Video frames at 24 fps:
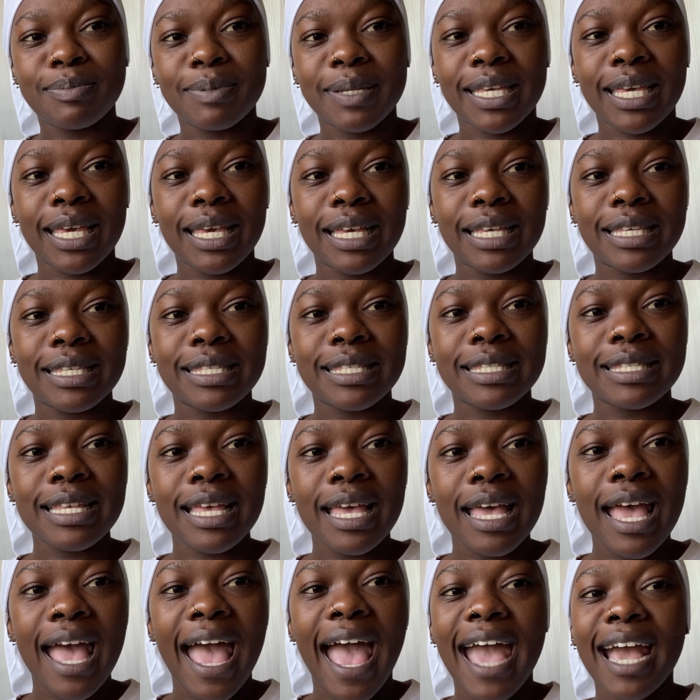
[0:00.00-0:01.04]
Because
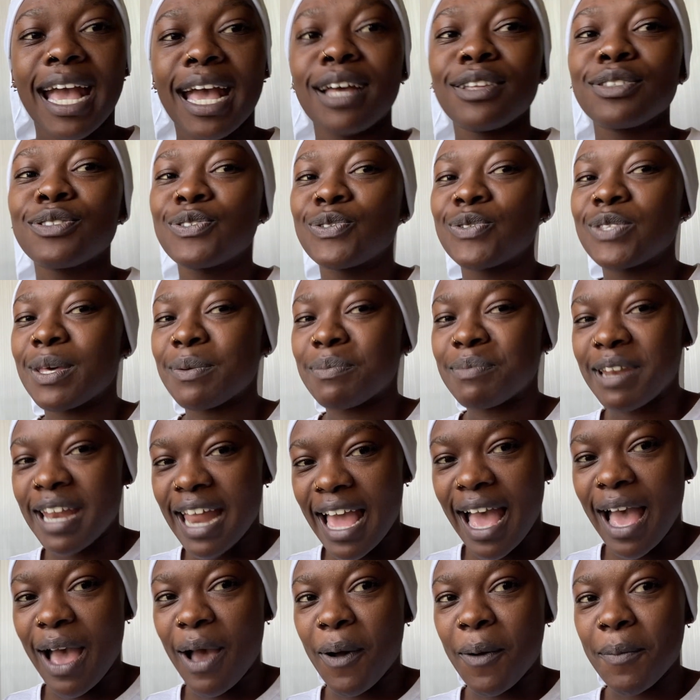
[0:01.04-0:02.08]
I can't do them
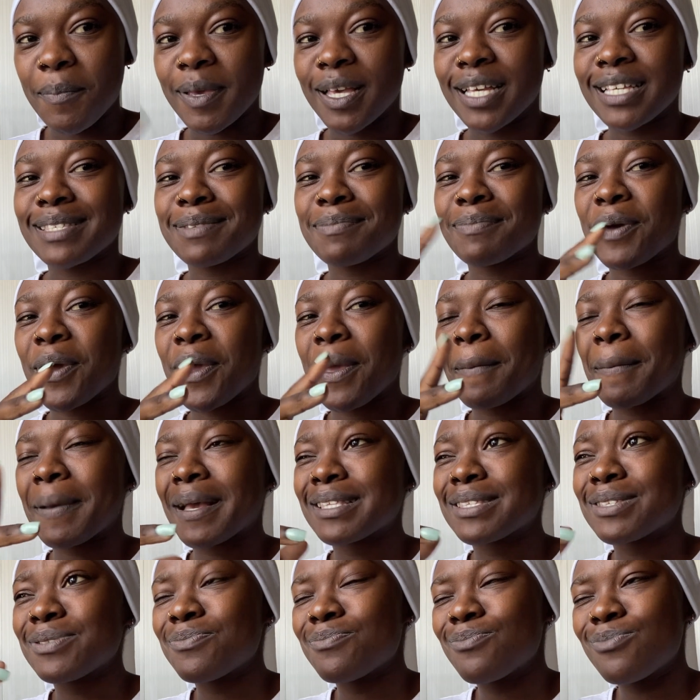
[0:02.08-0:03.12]
now because I'm going
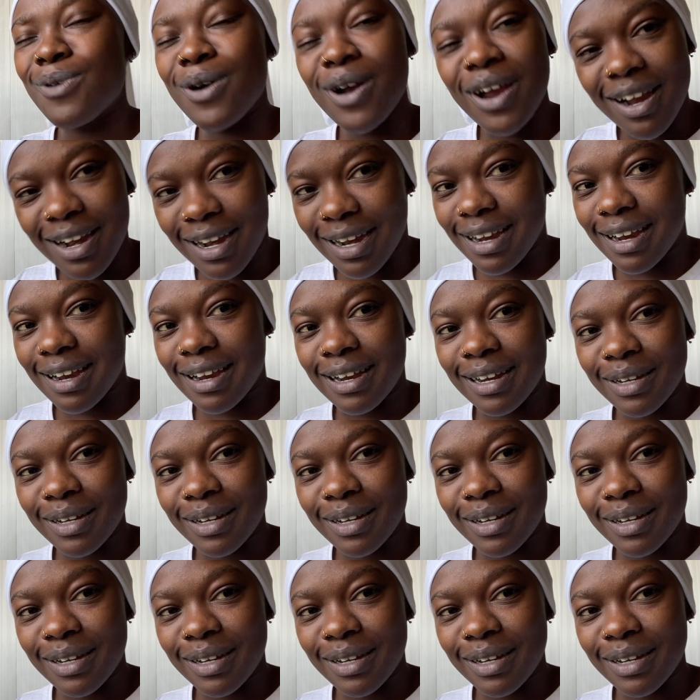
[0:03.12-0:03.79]
back to work.